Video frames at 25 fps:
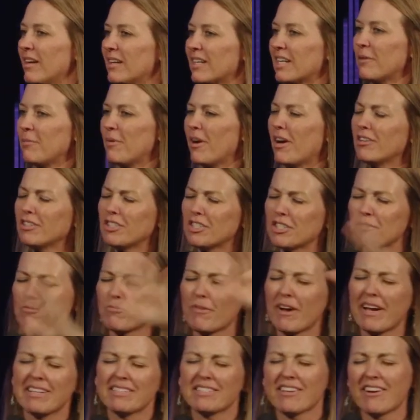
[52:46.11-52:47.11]
Can we all just
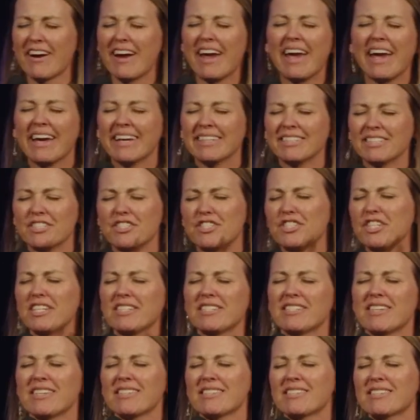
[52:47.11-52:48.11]
raise our hands?
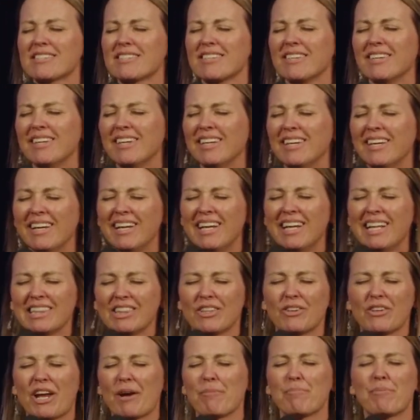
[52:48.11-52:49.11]
Jesus,
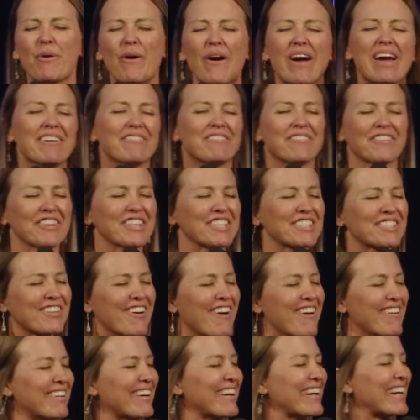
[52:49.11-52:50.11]
Lord, I pray for this
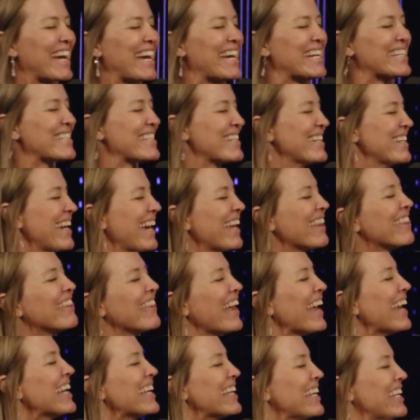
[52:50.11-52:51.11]
congregation. I
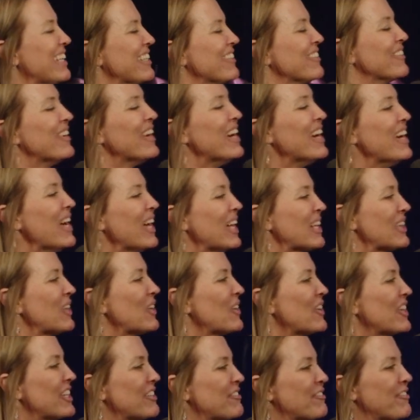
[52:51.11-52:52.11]
thank you,
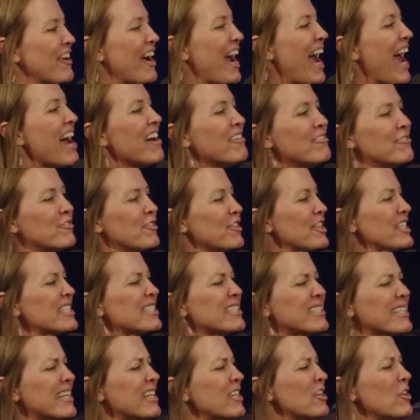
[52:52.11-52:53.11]
Lord, for every
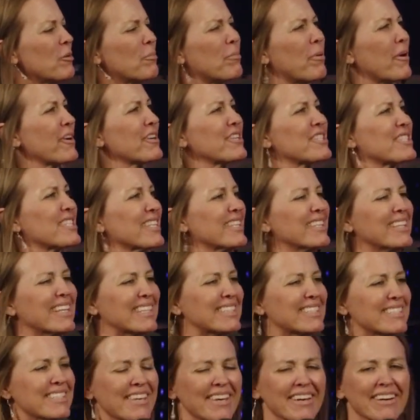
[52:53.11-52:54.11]
single person
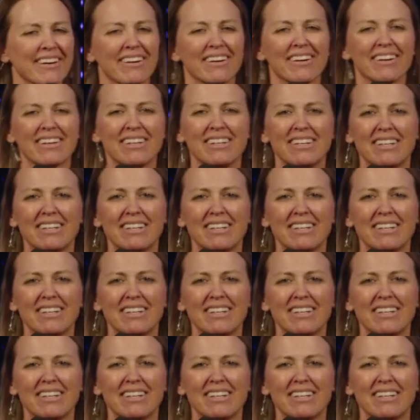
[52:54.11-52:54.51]
that's here.